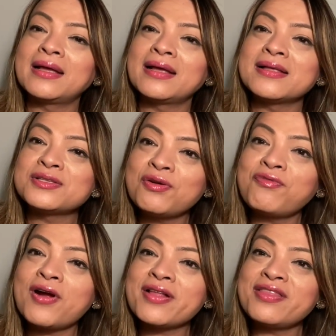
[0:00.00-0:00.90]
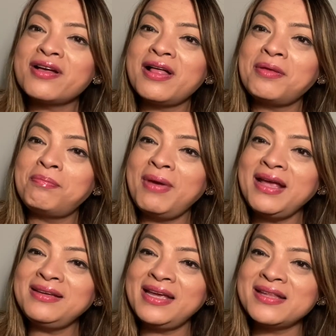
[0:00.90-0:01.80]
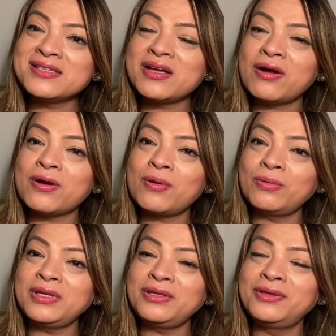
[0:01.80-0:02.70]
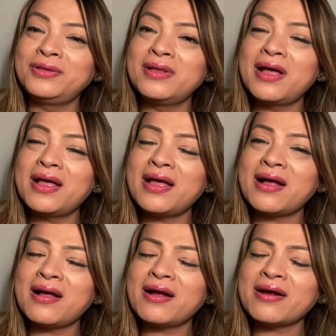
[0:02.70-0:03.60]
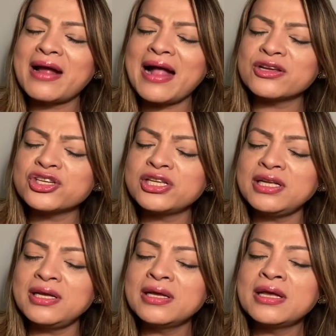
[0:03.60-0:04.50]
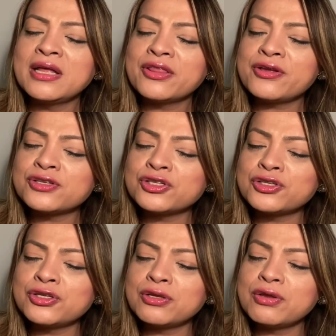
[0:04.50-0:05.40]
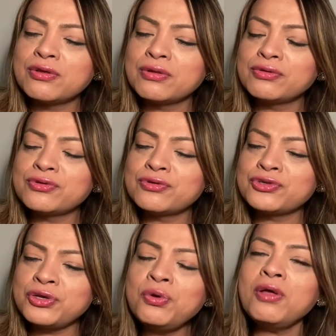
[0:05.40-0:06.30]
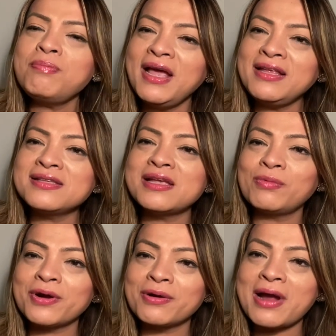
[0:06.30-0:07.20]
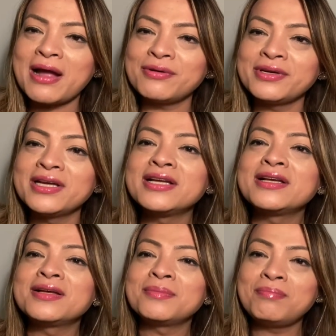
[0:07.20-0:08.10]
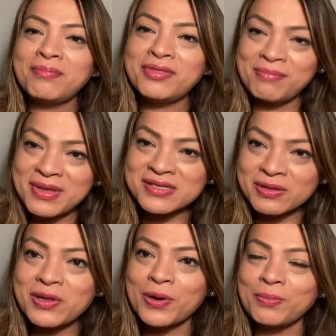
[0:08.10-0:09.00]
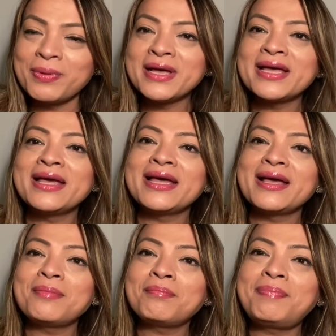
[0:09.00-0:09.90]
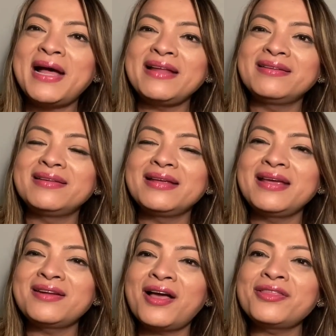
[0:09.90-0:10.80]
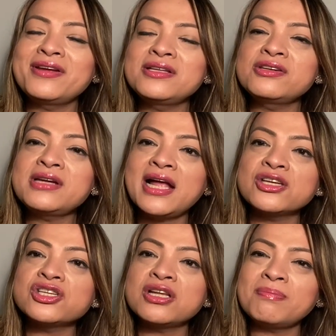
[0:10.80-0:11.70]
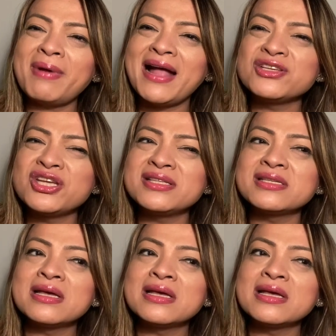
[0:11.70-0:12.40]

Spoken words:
so far the Albanians are actually, there's 2 Albanians that were crowned the Miss Globe, but in other international pageants